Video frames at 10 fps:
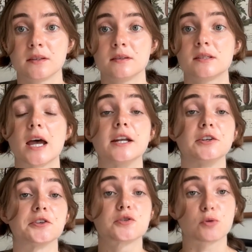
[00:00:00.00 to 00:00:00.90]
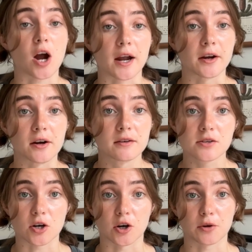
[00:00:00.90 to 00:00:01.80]
10 years prior
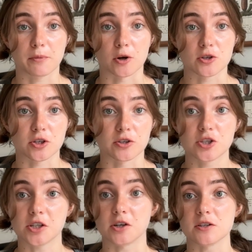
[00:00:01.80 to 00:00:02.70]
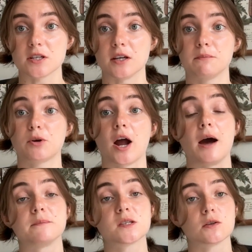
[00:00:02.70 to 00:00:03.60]
to her departure. She calls it
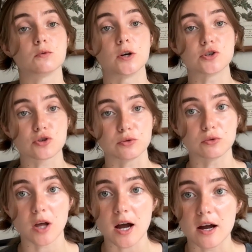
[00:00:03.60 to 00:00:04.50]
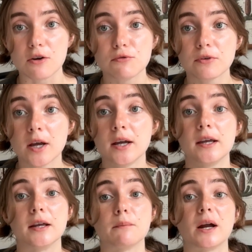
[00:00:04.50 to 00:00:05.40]
perhaps the one true love
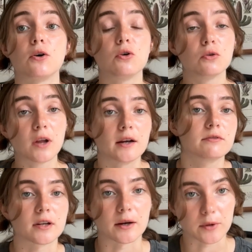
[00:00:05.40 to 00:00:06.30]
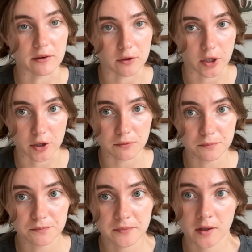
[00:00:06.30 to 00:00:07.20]
in my whole life that I would ever know.
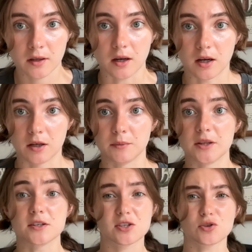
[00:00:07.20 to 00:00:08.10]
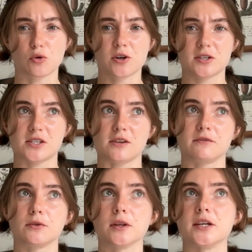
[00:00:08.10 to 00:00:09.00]
And the source of
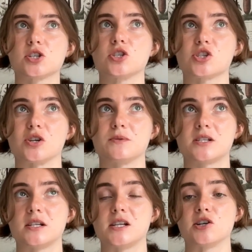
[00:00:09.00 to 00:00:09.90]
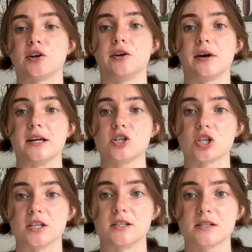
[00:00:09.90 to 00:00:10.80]
the relationship's
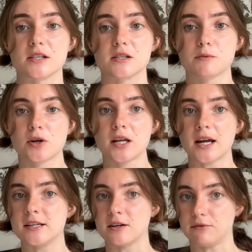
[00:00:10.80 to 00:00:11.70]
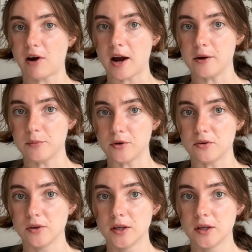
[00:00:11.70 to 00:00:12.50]
deteriorations is pretty identifiable